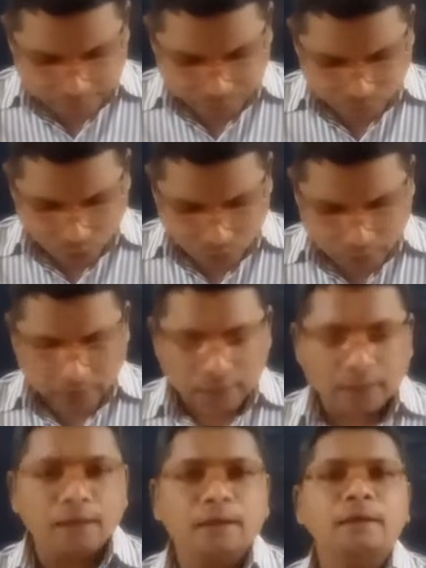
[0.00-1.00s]
Okay,
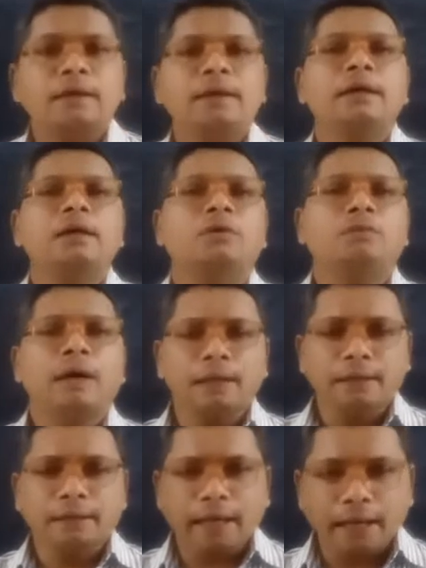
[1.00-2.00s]
when
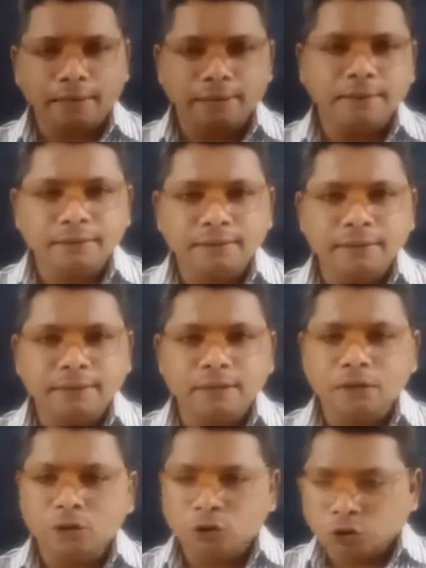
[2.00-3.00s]
he entered there,